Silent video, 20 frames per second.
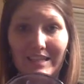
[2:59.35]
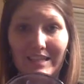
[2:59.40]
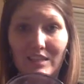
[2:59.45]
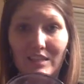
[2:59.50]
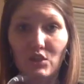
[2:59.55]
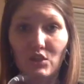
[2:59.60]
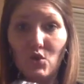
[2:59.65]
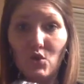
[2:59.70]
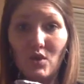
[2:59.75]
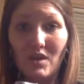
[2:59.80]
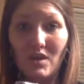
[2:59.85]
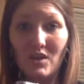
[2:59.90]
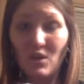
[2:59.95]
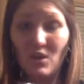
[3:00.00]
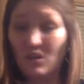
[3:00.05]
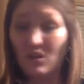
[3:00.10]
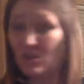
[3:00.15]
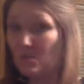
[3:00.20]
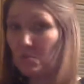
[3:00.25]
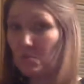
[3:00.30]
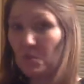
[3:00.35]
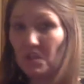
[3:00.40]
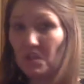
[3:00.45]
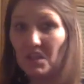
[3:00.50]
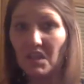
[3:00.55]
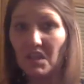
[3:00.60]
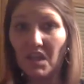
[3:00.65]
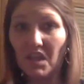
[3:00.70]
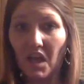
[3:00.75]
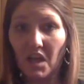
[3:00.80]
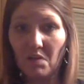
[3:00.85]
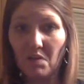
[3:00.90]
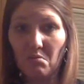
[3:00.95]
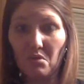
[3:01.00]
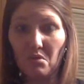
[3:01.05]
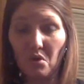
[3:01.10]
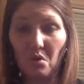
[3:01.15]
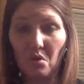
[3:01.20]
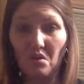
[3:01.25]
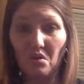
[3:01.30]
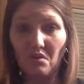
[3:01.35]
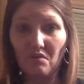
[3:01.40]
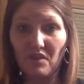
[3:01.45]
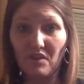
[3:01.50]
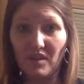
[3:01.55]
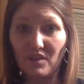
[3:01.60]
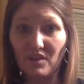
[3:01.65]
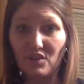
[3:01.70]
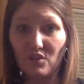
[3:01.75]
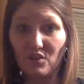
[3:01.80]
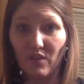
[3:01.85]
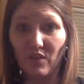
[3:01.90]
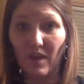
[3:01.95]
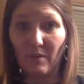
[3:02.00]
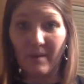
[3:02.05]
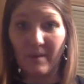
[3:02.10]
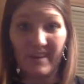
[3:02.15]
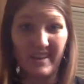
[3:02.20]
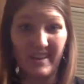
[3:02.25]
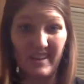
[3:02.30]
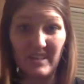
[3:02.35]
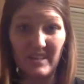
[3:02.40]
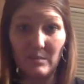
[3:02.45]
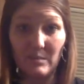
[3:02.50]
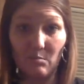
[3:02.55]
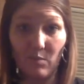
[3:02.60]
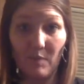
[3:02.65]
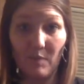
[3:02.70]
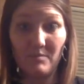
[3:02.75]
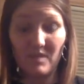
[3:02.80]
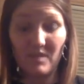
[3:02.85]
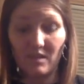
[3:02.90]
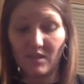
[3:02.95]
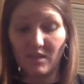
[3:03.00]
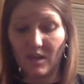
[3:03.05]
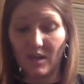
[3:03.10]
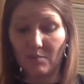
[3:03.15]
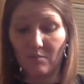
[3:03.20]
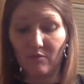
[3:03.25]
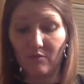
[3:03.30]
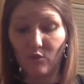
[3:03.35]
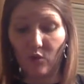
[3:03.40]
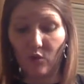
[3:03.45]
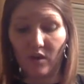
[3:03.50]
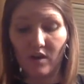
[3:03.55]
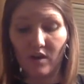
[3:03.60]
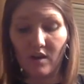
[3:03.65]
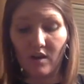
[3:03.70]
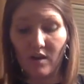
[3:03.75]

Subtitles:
So you can just put the lid on and throw it in the fridge. So that way I can get some prep done the night before.